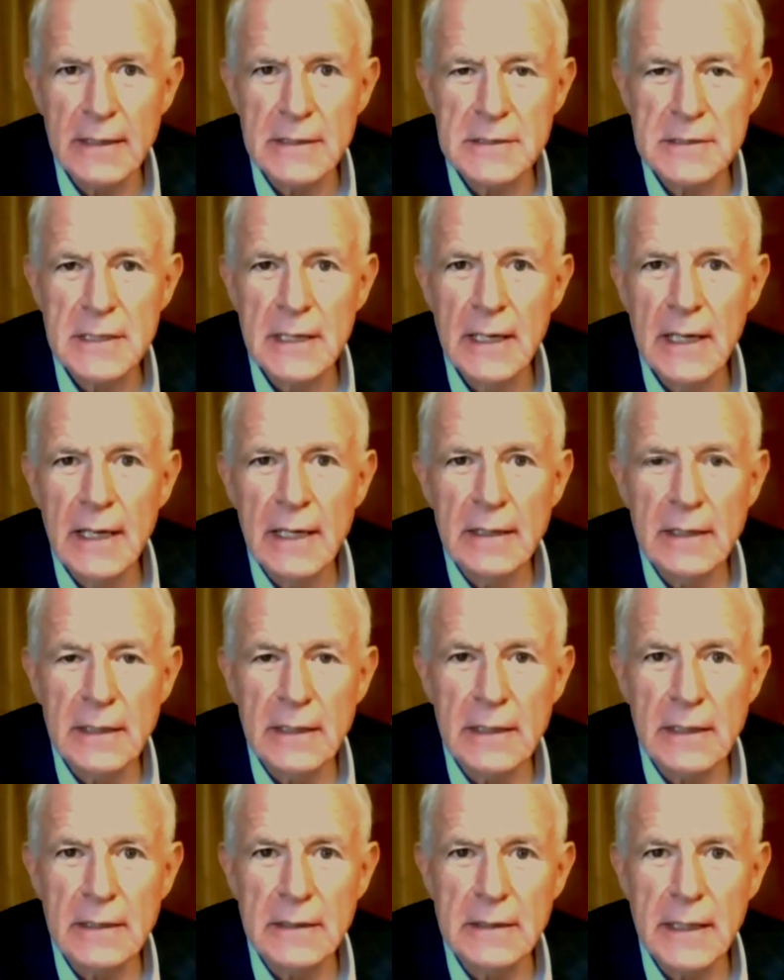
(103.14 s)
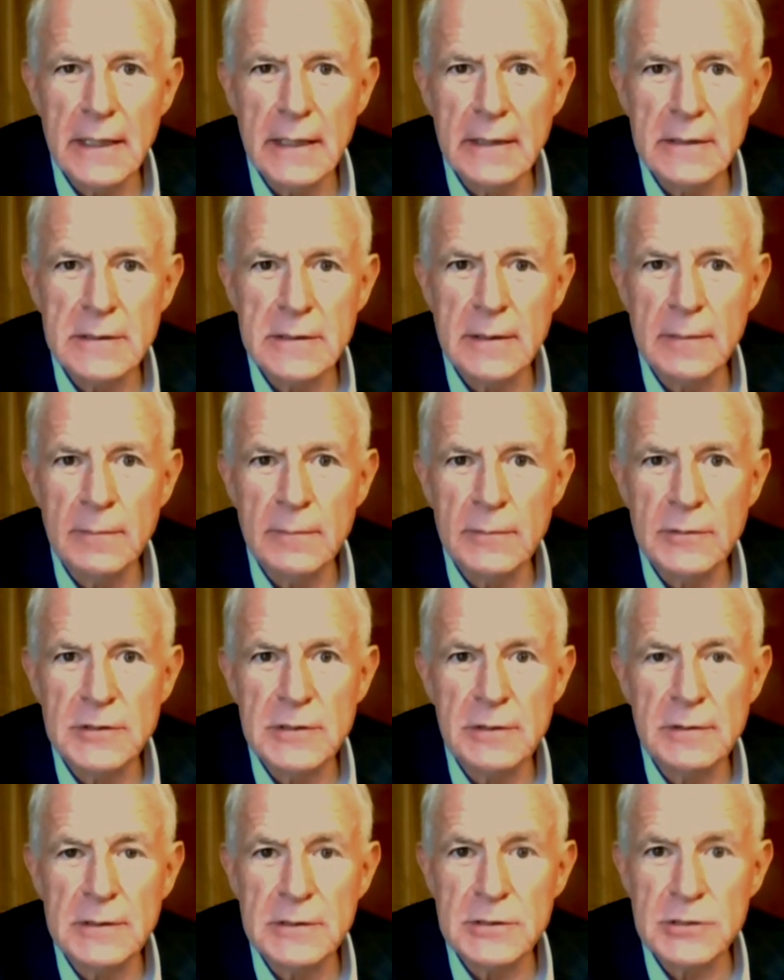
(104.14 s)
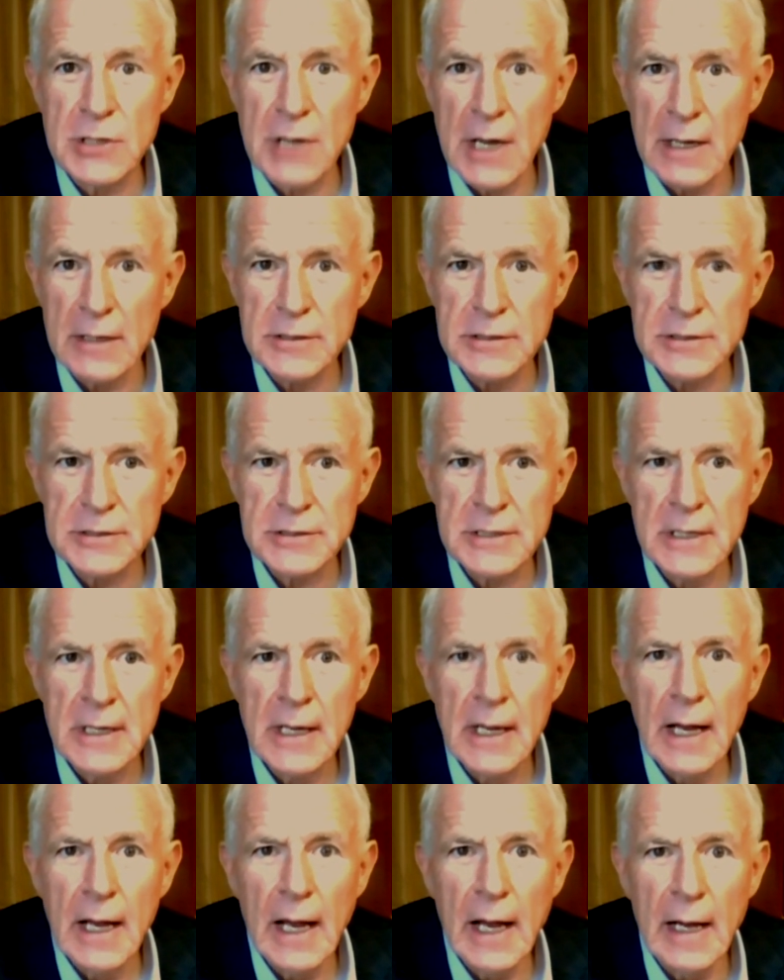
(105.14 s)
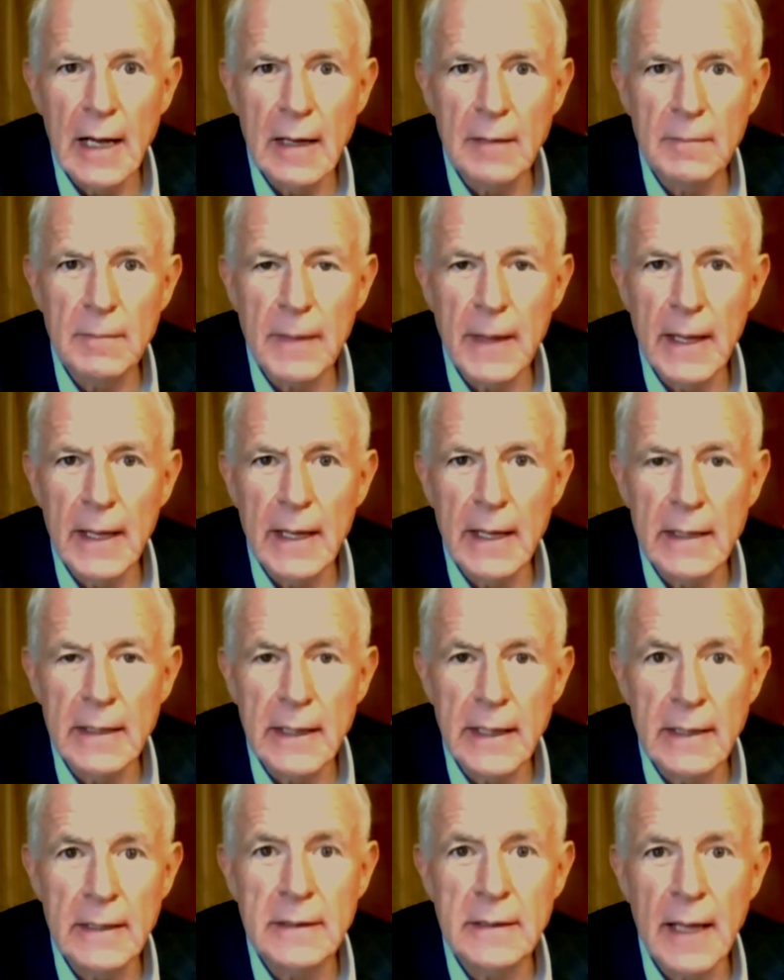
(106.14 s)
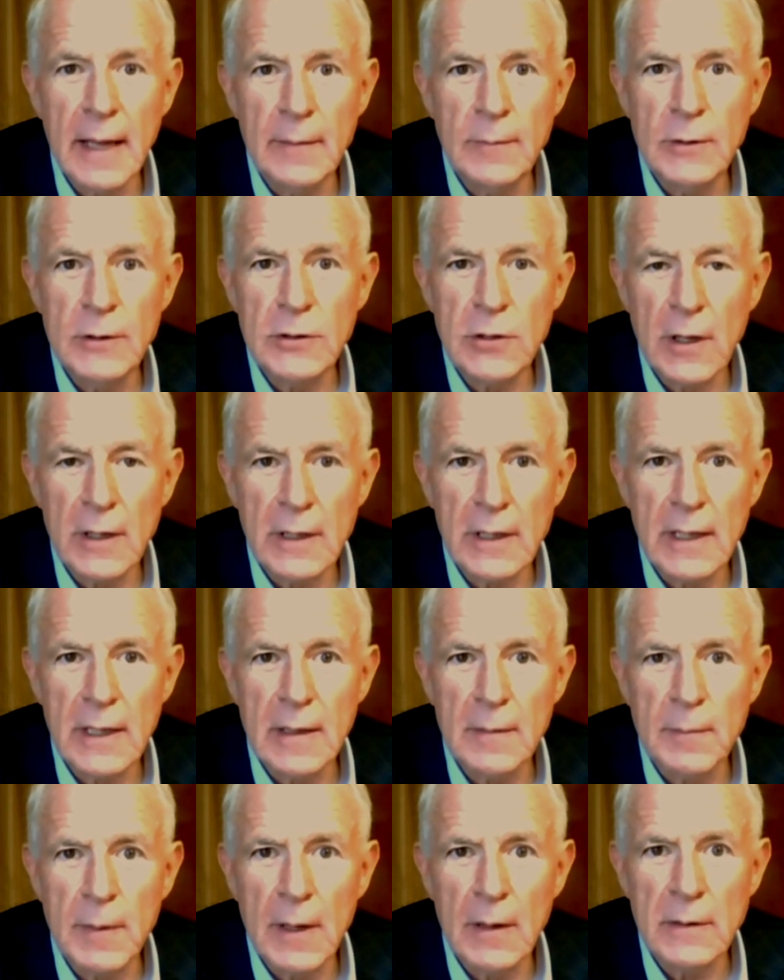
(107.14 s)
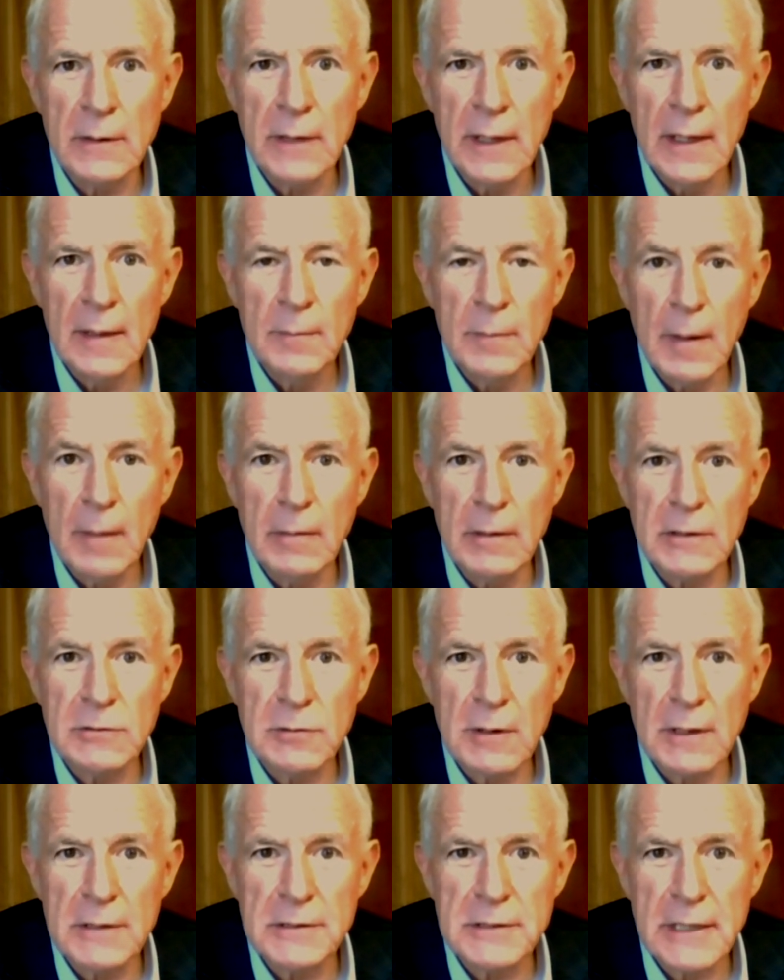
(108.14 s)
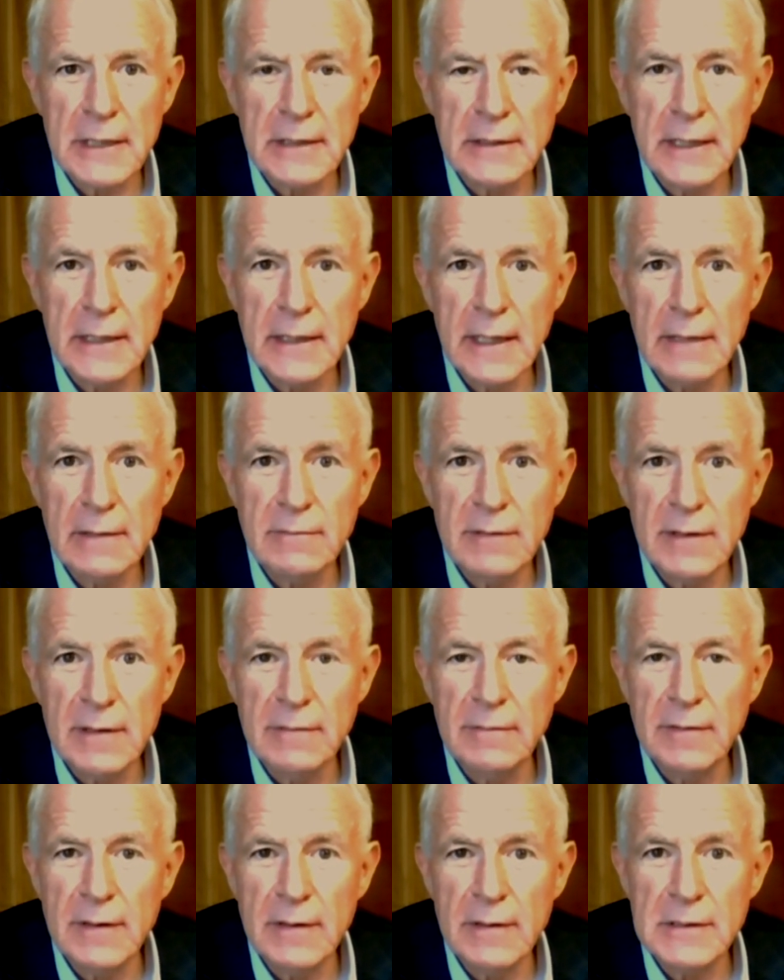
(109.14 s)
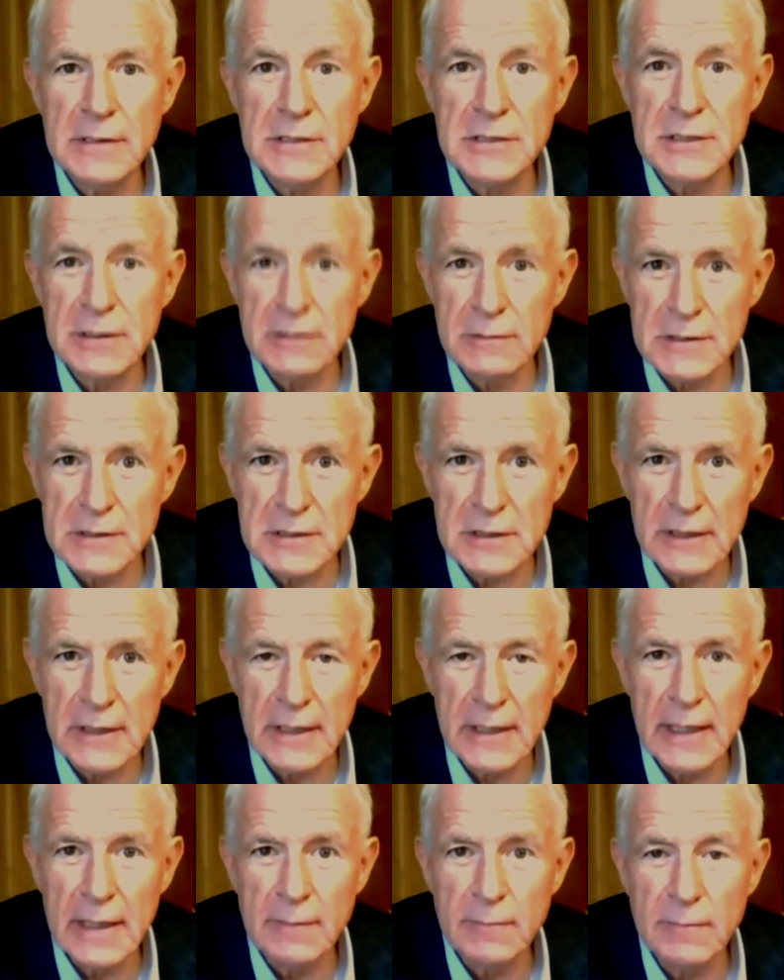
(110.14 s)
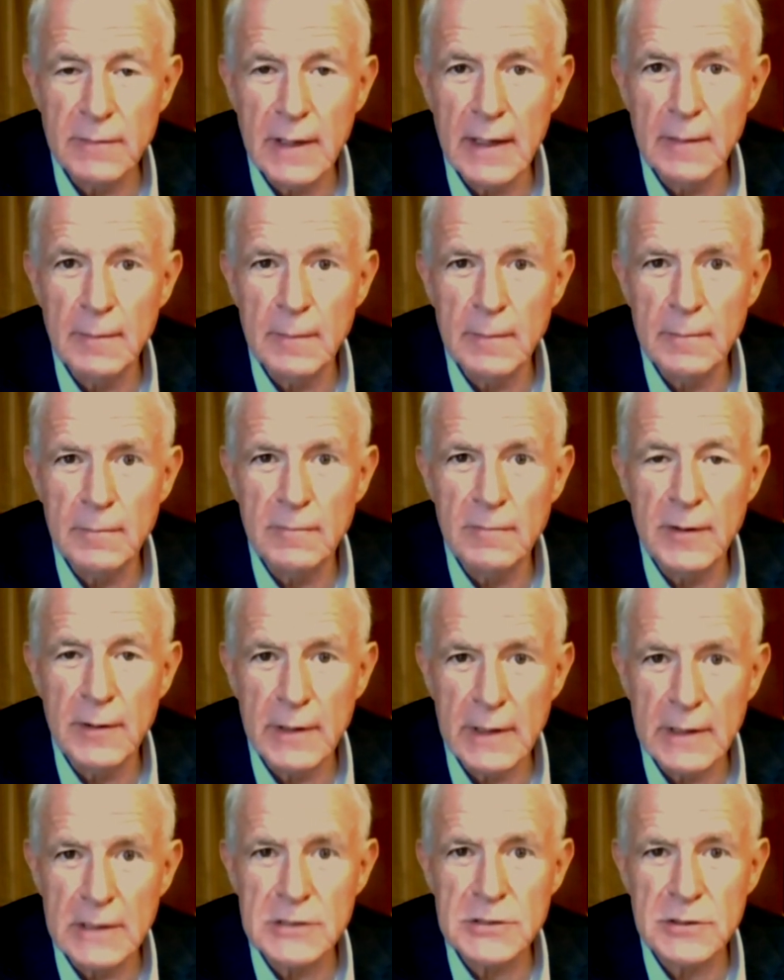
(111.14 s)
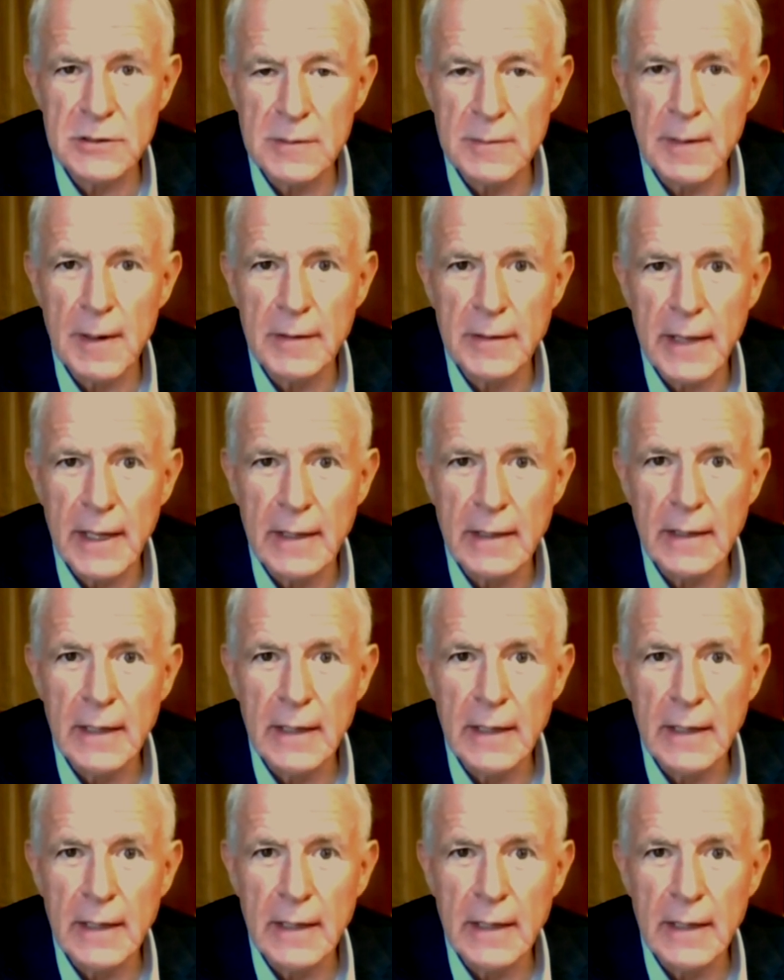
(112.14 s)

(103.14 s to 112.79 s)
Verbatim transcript: Barrett says the news of this case raises big concerns. Anytime you're talking about public trust, I take that very, very seriously and am very concerned about that.